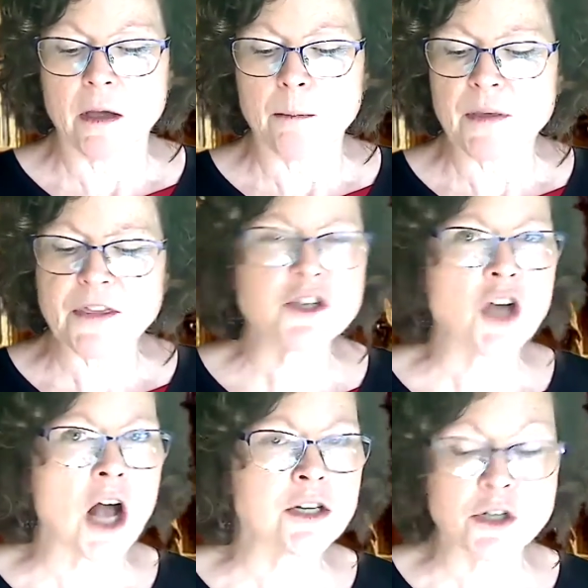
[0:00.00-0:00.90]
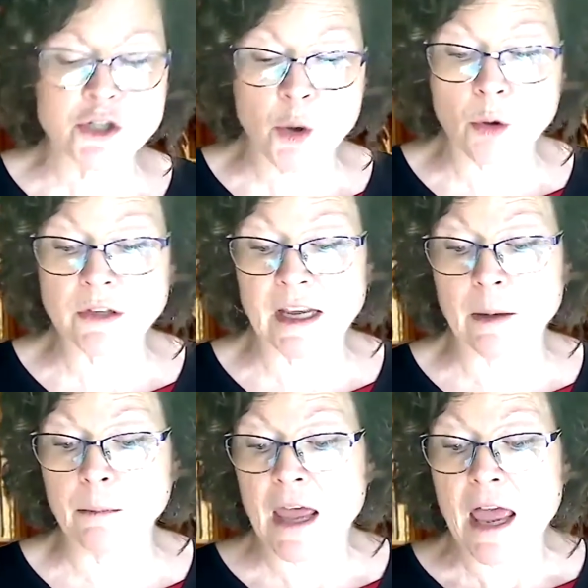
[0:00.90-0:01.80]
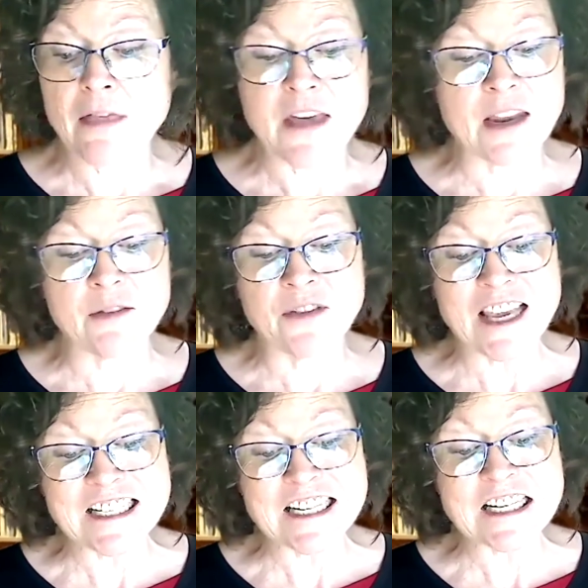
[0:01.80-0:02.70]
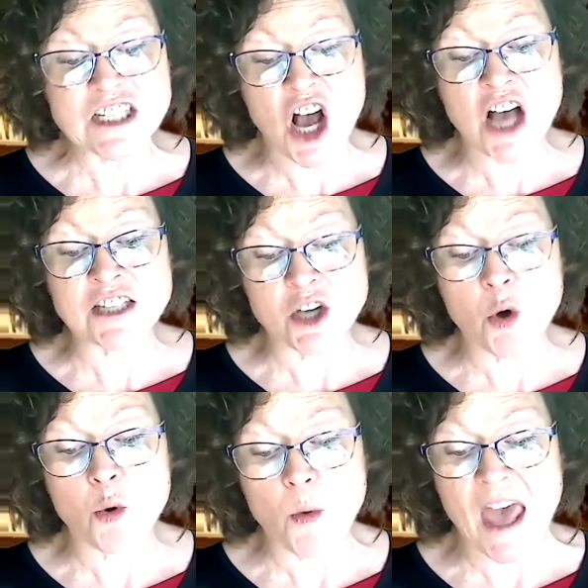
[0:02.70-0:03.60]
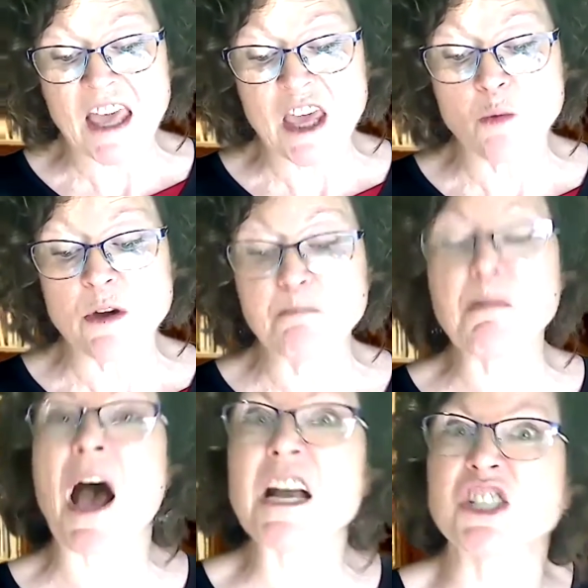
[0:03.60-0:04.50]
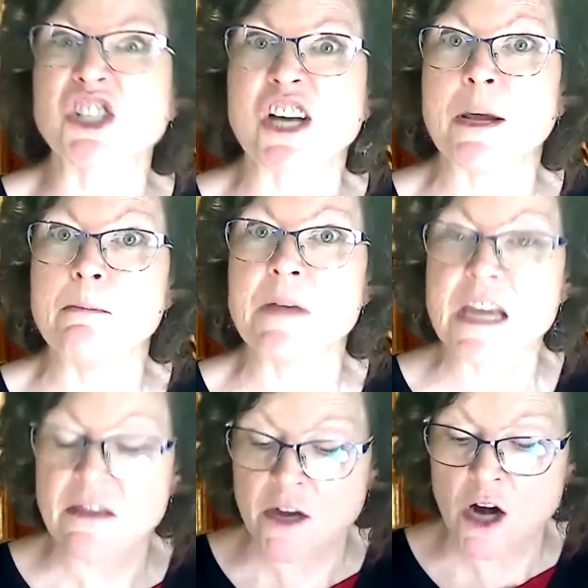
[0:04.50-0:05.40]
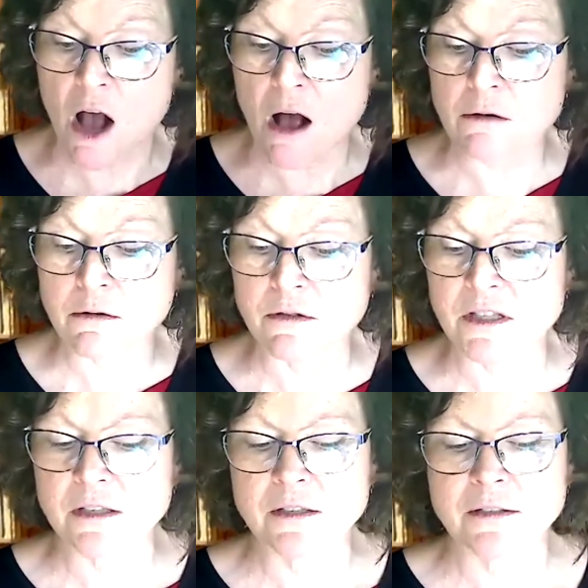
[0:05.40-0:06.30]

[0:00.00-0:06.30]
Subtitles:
But the doctor told him that if he did not go away, he would punch him in the nose.